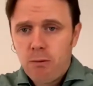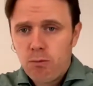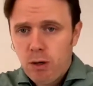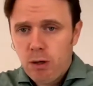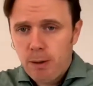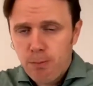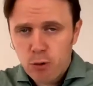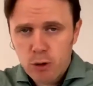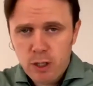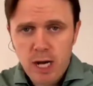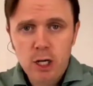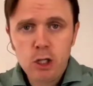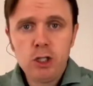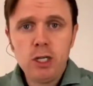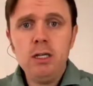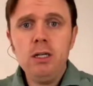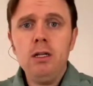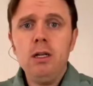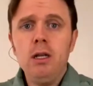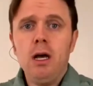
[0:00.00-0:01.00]

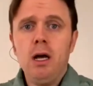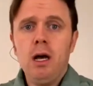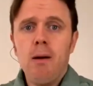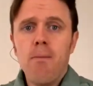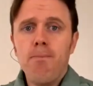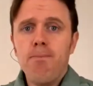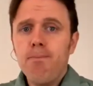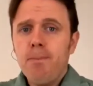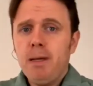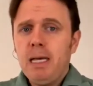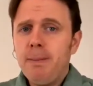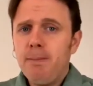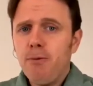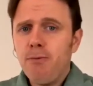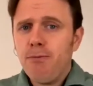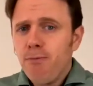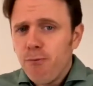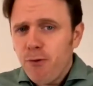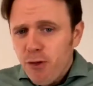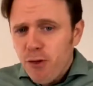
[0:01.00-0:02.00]
reproduction.
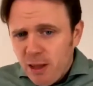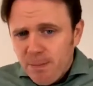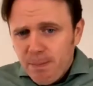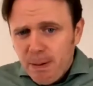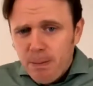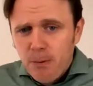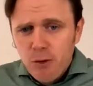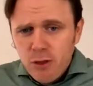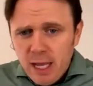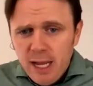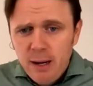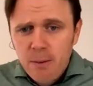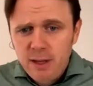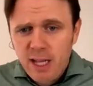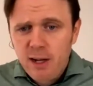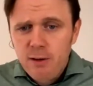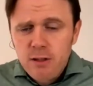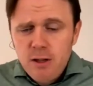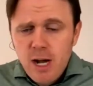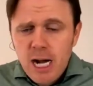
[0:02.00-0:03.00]
People think
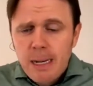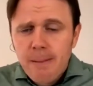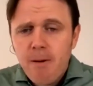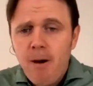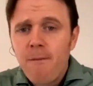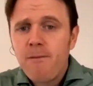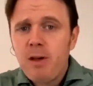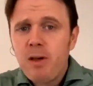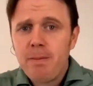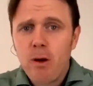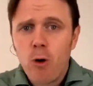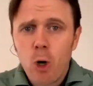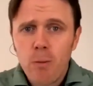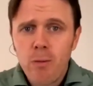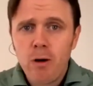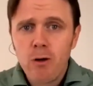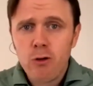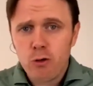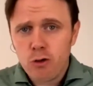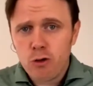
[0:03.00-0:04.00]
when they talk about female
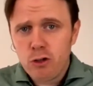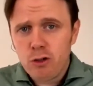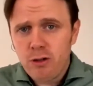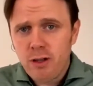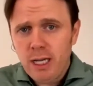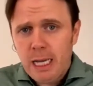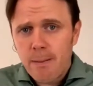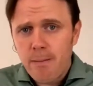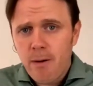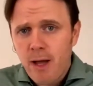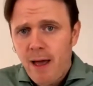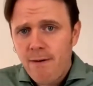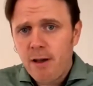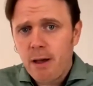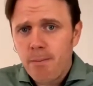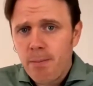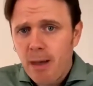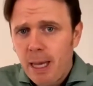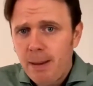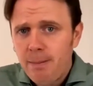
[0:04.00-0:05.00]
hormones, they're just thinking about
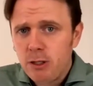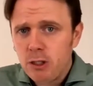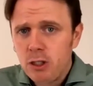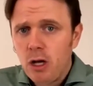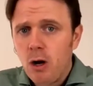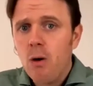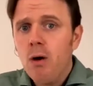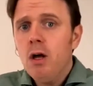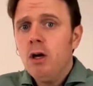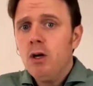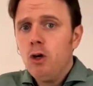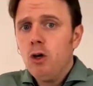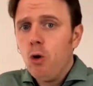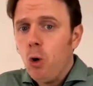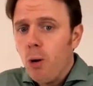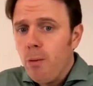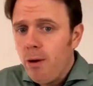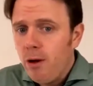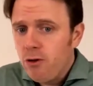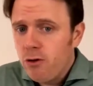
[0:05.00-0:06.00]
having babies. No,
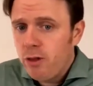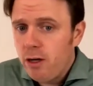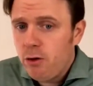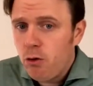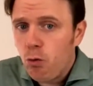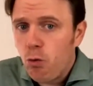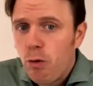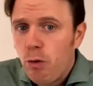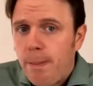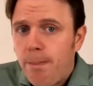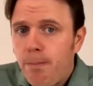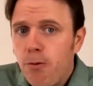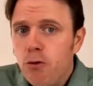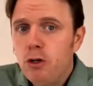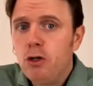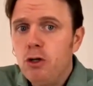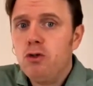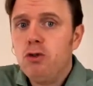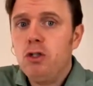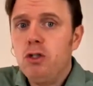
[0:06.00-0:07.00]
your hormones are there to
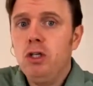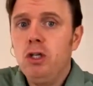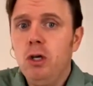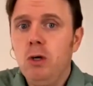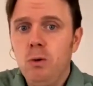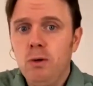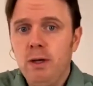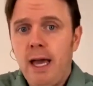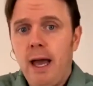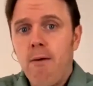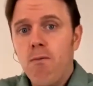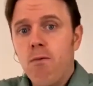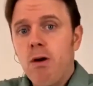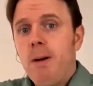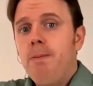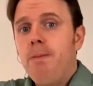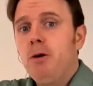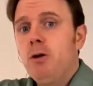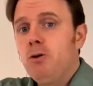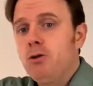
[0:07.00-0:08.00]
reproduce you. Yeah,
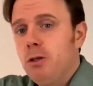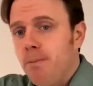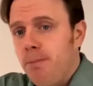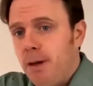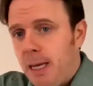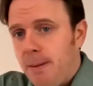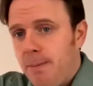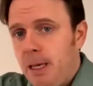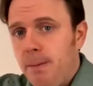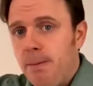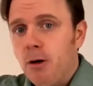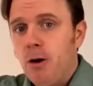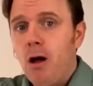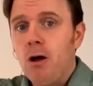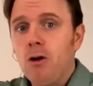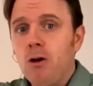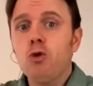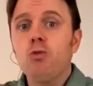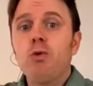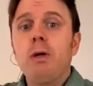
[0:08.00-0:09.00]
reproduce a baby, but
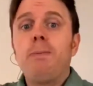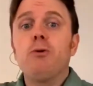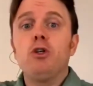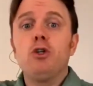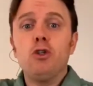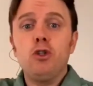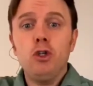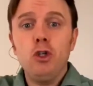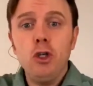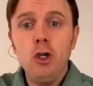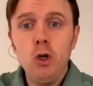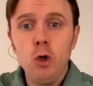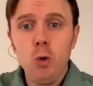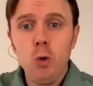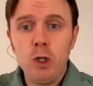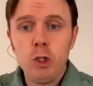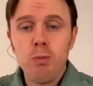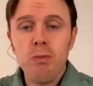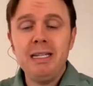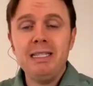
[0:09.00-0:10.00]
also reproduce
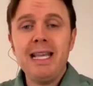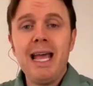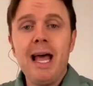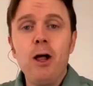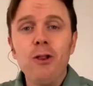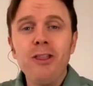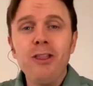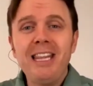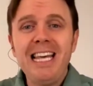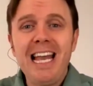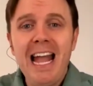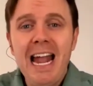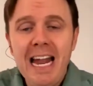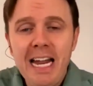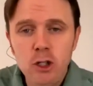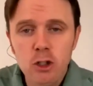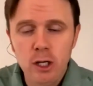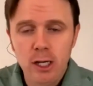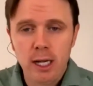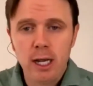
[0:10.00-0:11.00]
you, which means healthy
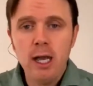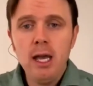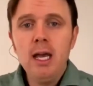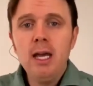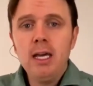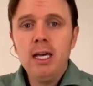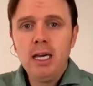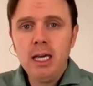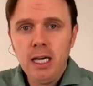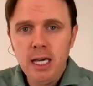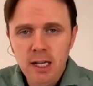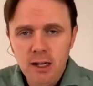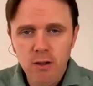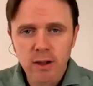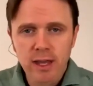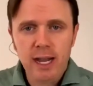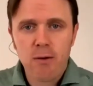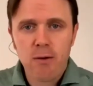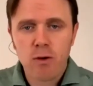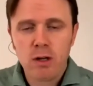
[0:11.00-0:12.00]
aging,
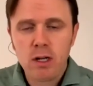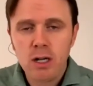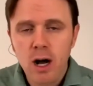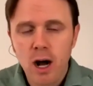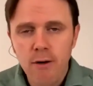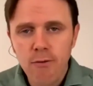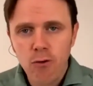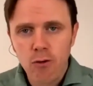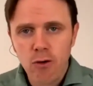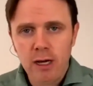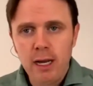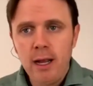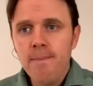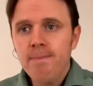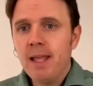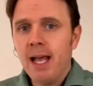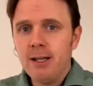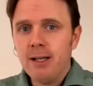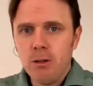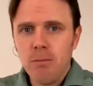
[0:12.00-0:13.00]
healing, recovery.
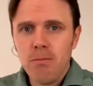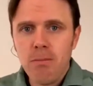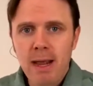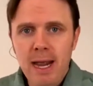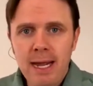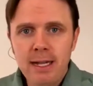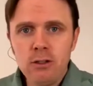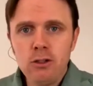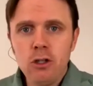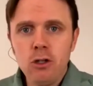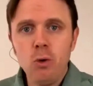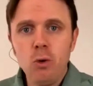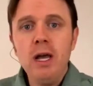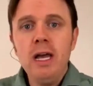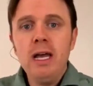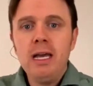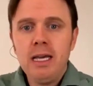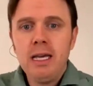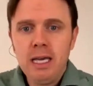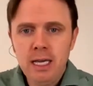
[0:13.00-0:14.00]
As a man too,
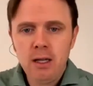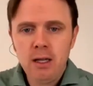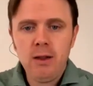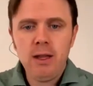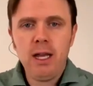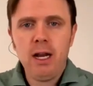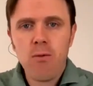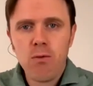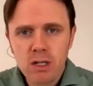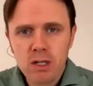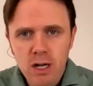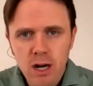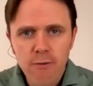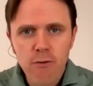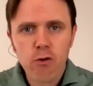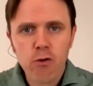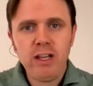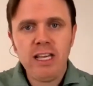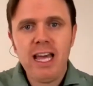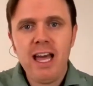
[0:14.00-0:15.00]
healing,
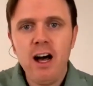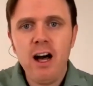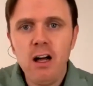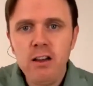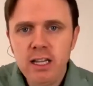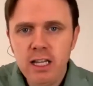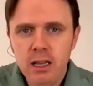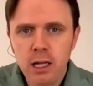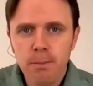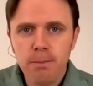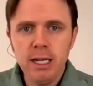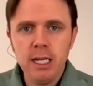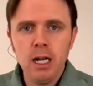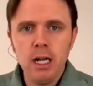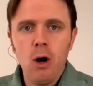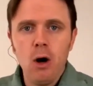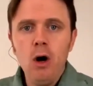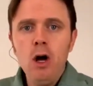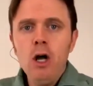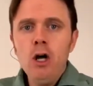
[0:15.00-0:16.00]
recovery, healthy
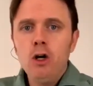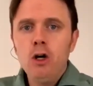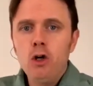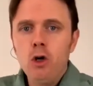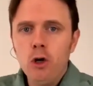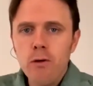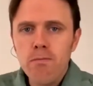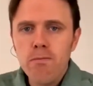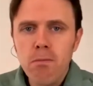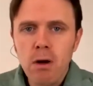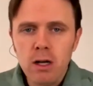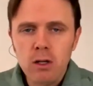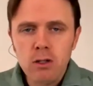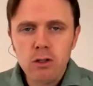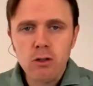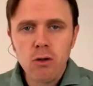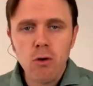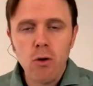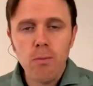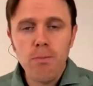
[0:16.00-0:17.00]
libido, good
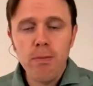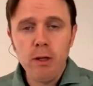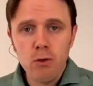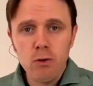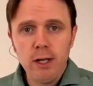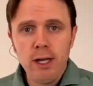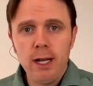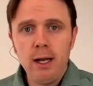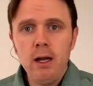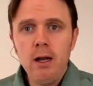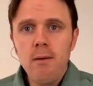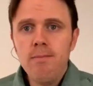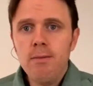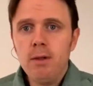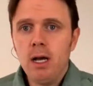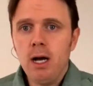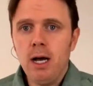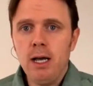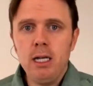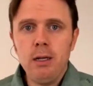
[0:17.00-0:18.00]
muscle building,
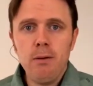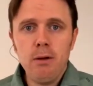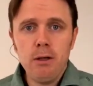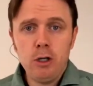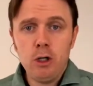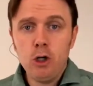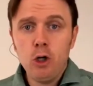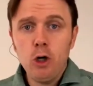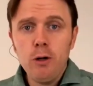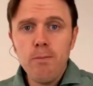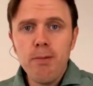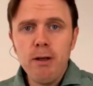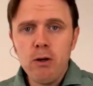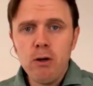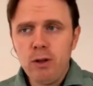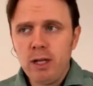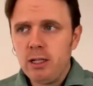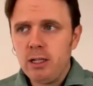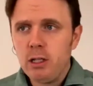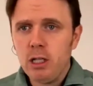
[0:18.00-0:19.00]
and good
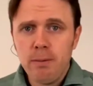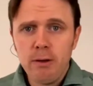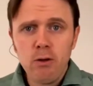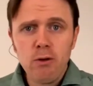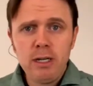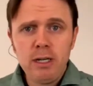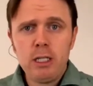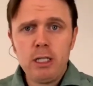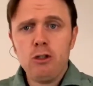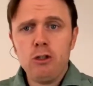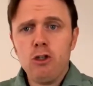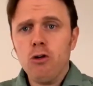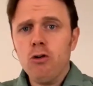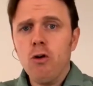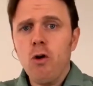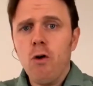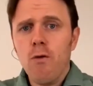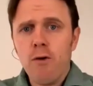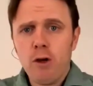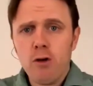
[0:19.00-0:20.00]
building, the ability to
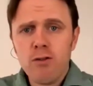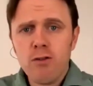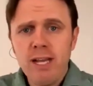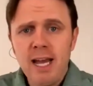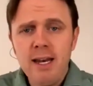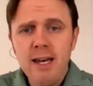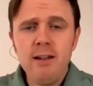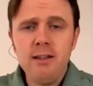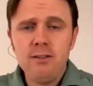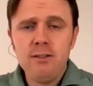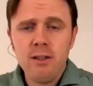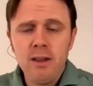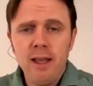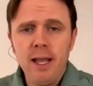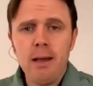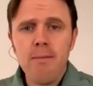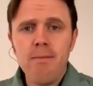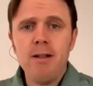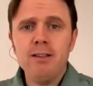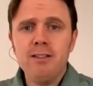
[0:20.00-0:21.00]
turn over your tendons and
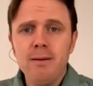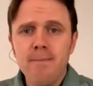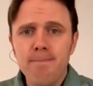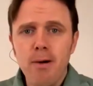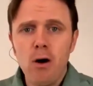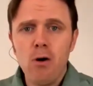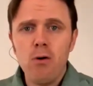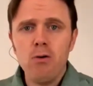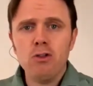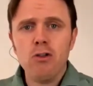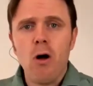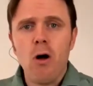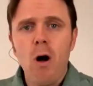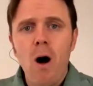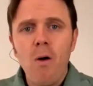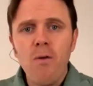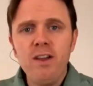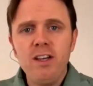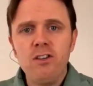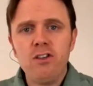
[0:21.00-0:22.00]
ligaments and bones.
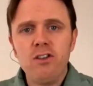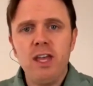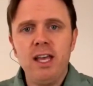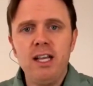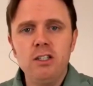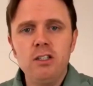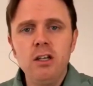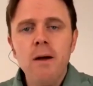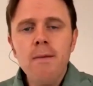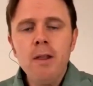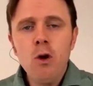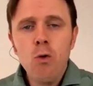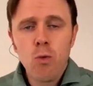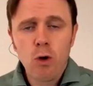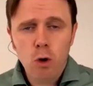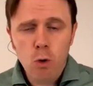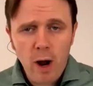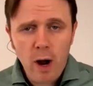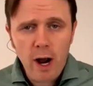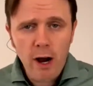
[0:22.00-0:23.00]
All these things
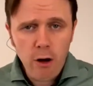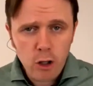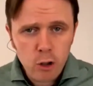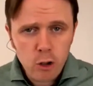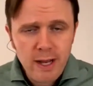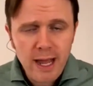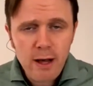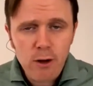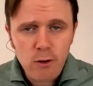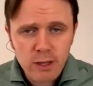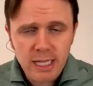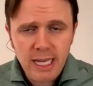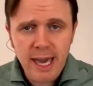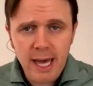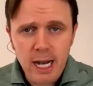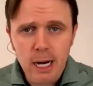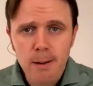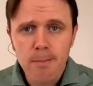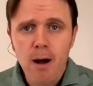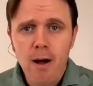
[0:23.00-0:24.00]
require good, healthy
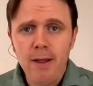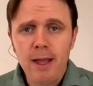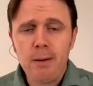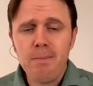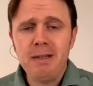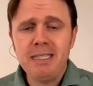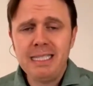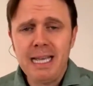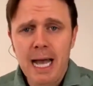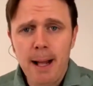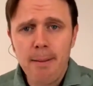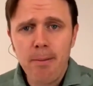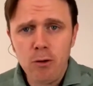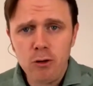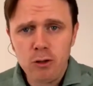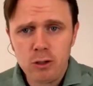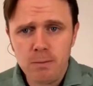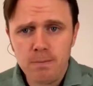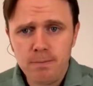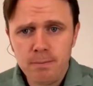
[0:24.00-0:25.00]
anabolic
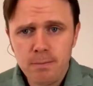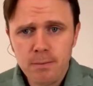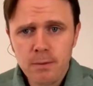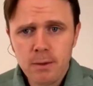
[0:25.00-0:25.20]
metabolism.